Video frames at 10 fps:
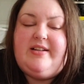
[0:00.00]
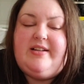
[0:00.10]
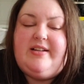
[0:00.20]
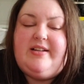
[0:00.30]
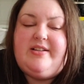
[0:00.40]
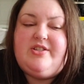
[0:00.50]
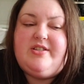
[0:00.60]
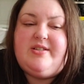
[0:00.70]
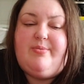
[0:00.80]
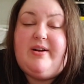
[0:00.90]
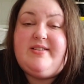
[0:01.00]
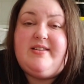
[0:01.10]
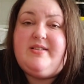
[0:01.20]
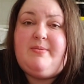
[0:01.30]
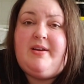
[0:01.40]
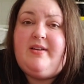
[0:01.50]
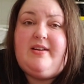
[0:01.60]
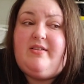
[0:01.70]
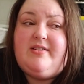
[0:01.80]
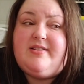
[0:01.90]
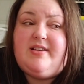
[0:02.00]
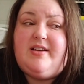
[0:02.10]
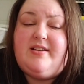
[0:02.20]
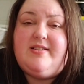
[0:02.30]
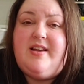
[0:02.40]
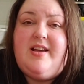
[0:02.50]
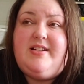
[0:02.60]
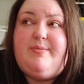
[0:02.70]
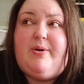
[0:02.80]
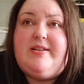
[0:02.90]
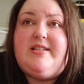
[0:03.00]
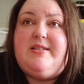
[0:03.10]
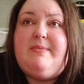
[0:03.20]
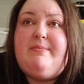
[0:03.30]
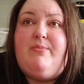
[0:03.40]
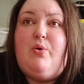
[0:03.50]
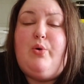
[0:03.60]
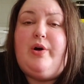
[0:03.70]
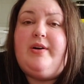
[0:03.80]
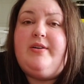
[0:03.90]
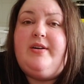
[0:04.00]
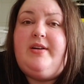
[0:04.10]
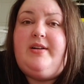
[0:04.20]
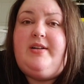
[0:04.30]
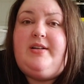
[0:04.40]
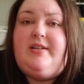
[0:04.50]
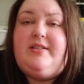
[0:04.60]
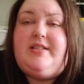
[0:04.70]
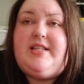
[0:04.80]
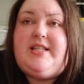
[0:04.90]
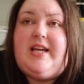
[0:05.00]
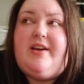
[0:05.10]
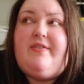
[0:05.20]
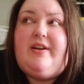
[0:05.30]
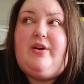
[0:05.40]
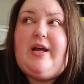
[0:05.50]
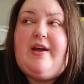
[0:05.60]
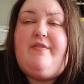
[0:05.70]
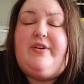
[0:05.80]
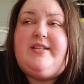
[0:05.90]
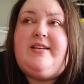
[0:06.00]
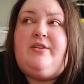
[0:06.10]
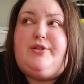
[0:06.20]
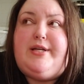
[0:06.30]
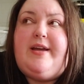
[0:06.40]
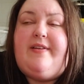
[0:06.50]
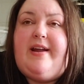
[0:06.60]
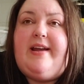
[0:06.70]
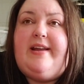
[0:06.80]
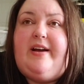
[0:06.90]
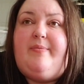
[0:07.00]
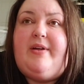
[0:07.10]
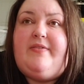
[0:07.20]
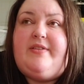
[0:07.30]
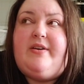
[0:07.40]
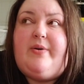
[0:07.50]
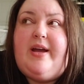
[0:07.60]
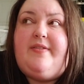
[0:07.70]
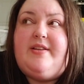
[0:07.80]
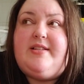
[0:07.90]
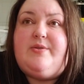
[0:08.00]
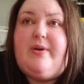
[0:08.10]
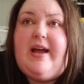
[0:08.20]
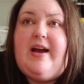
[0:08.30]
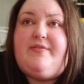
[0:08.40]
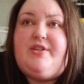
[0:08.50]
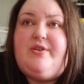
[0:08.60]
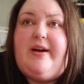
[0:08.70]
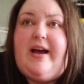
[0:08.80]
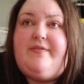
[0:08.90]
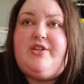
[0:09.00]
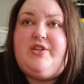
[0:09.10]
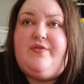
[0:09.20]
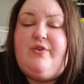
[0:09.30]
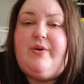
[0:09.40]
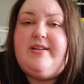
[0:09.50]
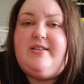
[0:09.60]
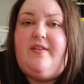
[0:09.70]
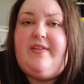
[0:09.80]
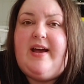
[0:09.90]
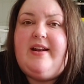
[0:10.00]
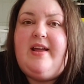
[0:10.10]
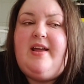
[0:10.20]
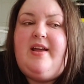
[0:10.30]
Here we go. It's just depressing to me. It honestly is. Depresses me more to think of it every single day that I get up that, okay, this is what I have to do. I have to just focus on that.